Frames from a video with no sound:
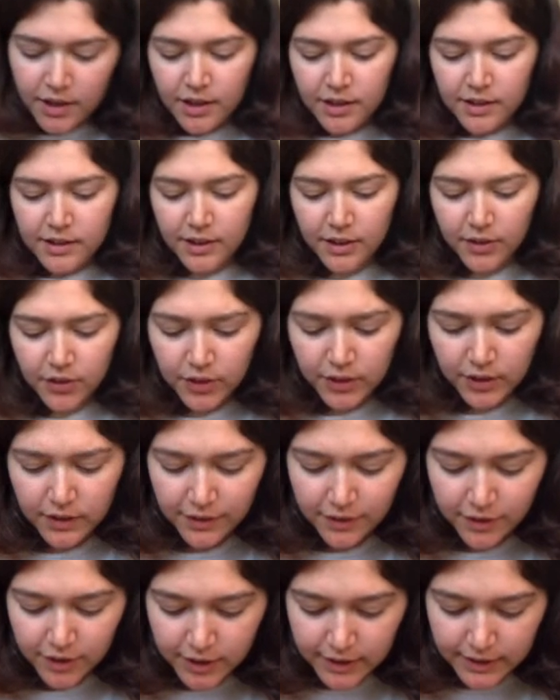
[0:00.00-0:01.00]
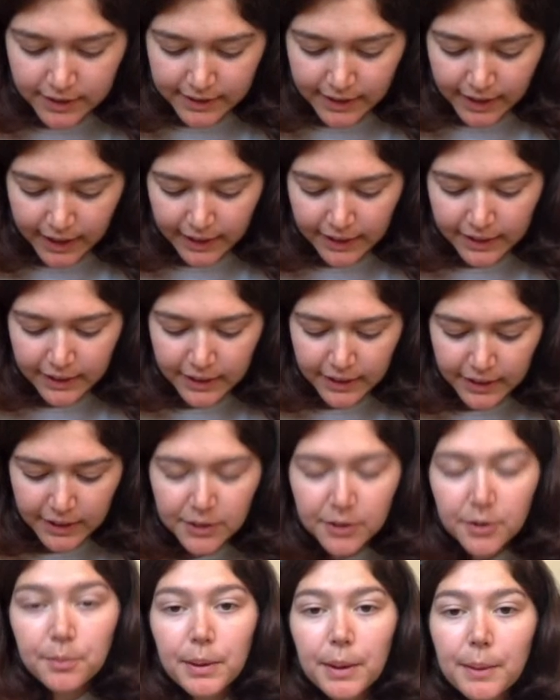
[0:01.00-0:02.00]
Now this looks a
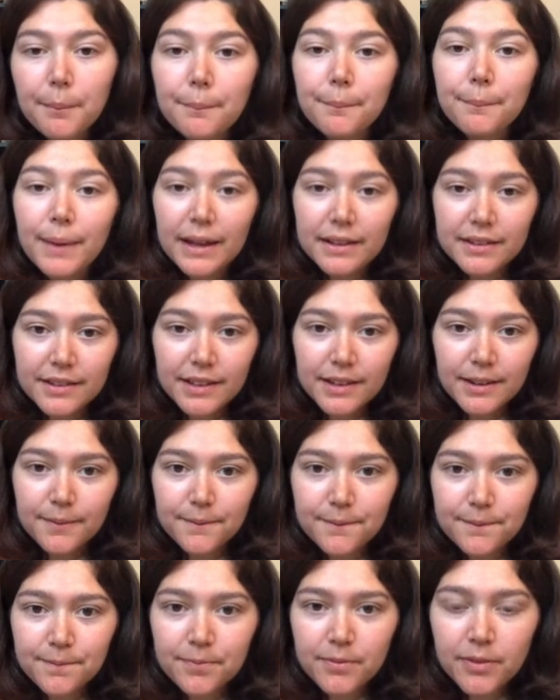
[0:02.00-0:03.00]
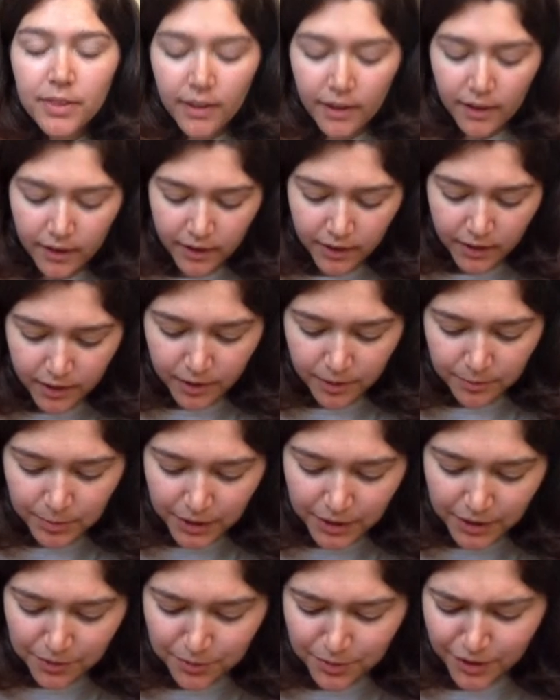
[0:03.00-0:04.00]
little bit messy
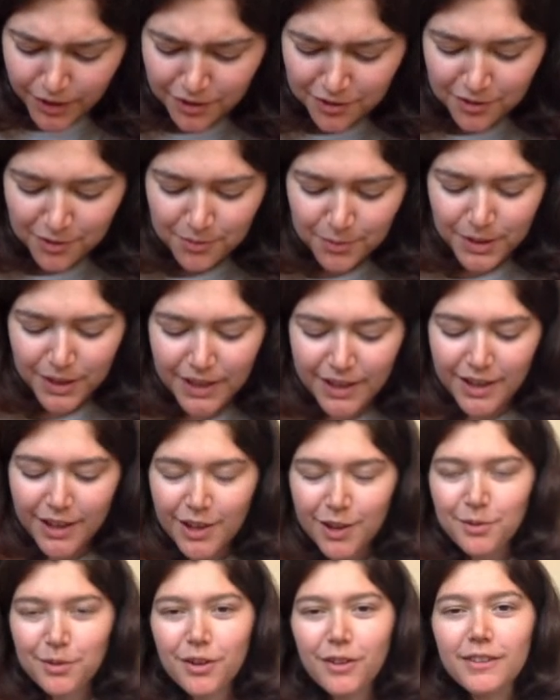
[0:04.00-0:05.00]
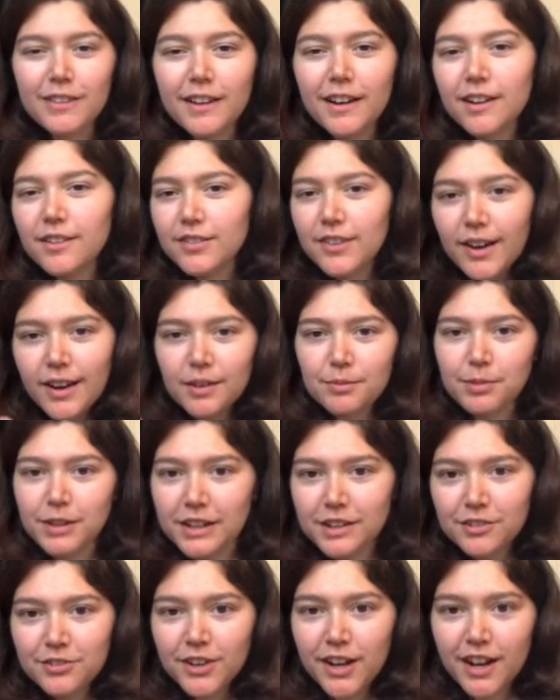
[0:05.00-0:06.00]
because we don't love
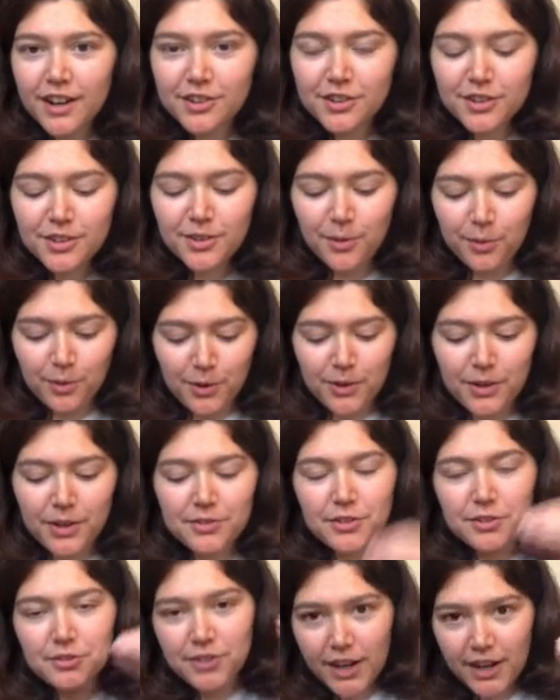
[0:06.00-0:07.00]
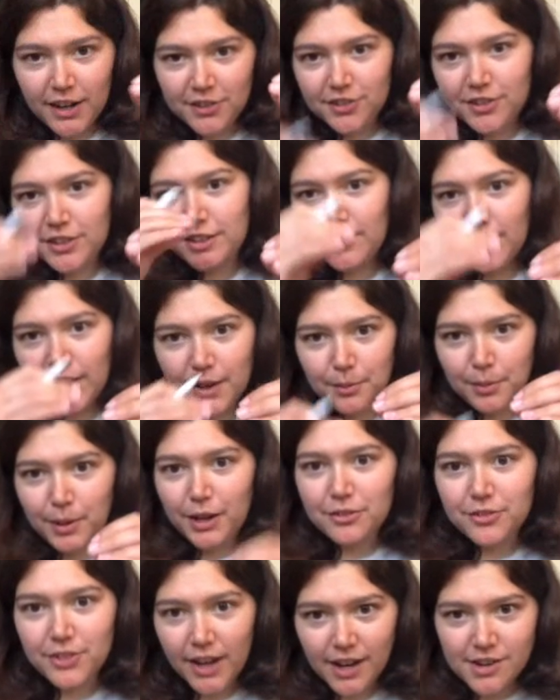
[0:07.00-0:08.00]
complex fractions where you have a fraction divided by a
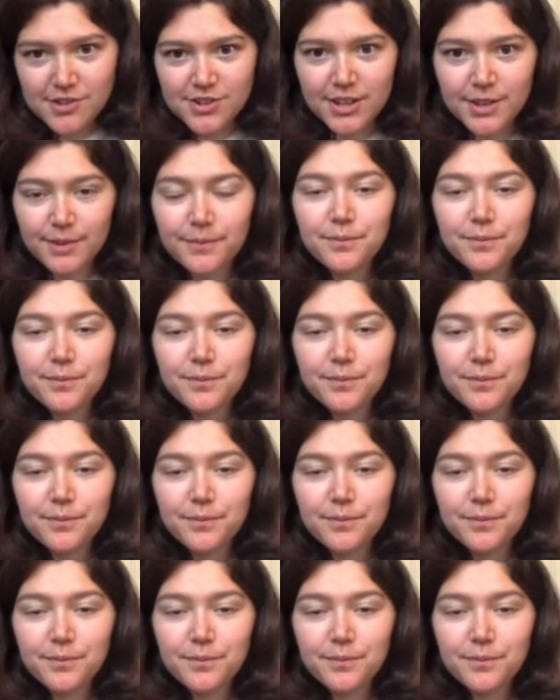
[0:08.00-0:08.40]
fraction.